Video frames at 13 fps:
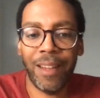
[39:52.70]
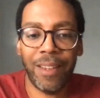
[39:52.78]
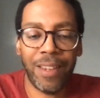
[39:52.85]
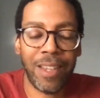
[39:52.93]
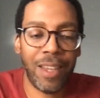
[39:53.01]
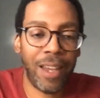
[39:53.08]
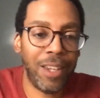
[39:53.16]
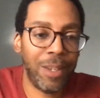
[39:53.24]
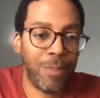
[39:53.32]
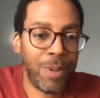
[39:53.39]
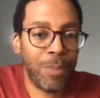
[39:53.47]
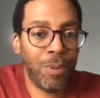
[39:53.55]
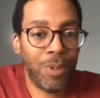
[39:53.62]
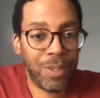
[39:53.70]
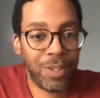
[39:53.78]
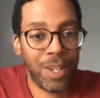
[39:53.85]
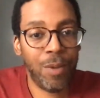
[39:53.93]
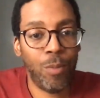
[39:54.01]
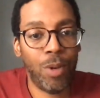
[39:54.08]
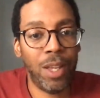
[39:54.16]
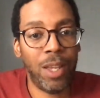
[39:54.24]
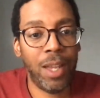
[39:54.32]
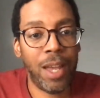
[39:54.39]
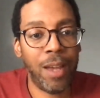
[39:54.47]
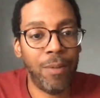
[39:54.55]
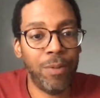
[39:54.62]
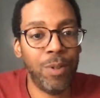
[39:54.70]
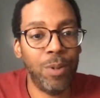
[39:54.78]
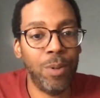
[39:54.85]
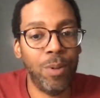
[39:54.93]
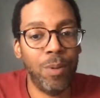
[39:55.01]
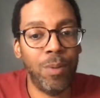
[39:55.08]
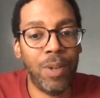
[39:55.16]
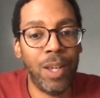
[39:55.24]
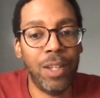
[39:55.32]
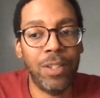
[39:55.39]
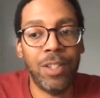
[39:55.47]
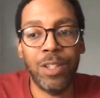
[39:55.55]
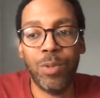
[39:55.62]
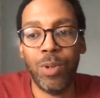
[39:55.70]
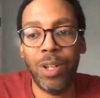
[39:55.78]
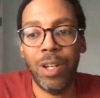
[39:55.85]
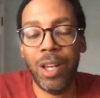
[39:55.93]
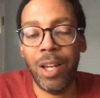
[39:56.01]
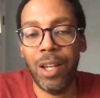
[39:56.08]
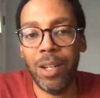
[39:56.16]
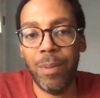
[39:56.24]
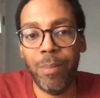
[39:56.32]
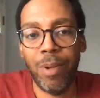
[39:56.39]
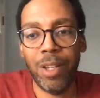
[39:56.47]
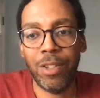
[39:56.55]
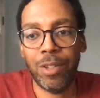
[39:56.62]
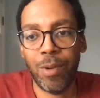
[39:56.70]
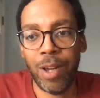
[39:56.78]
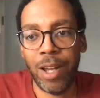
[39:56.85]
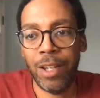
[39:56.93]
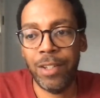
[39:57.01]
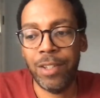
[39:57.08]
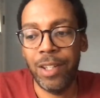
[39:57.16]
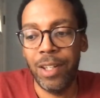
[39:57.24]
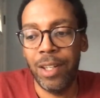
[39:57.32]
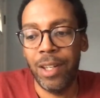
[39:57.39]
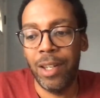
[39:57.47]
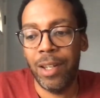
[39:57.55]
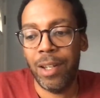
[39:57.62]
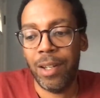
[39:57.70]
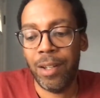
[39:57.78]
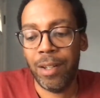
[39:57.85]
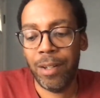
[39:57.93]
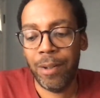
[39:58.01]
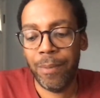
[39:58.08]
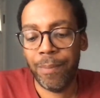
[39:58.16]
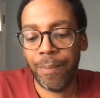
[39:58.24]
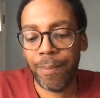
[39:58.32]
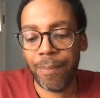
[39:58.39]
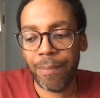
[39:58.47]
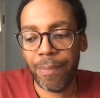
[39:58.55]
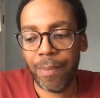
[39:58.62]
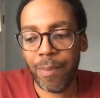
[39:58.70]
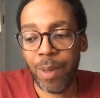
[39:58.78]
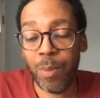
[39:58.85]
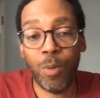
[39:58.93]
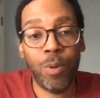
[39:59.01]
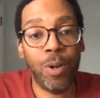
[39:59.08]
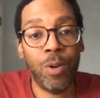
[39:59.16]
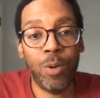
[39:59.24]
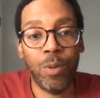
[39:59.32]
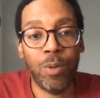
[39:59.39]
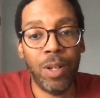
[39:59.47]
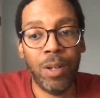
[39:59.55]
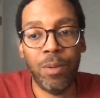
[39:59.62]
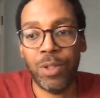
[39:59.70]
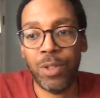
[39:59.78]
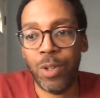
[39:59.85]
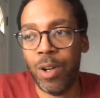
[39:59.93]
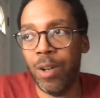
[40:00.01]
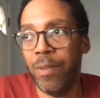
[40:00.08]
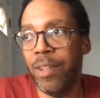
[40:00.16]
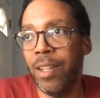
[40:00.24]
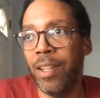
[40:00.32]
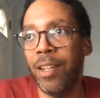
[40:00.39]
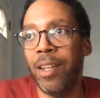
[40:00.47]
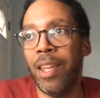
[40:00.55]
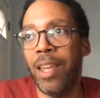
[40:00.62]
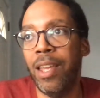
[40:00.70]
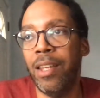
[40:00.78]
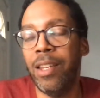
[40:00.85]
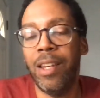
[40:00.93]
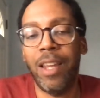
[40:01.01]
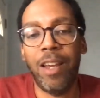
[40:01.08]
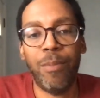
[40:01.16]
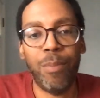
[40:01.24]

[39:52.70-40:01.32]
he had the people the same way after 1929, the banks crashed. Um, People were hungry, they were starving, they didn't have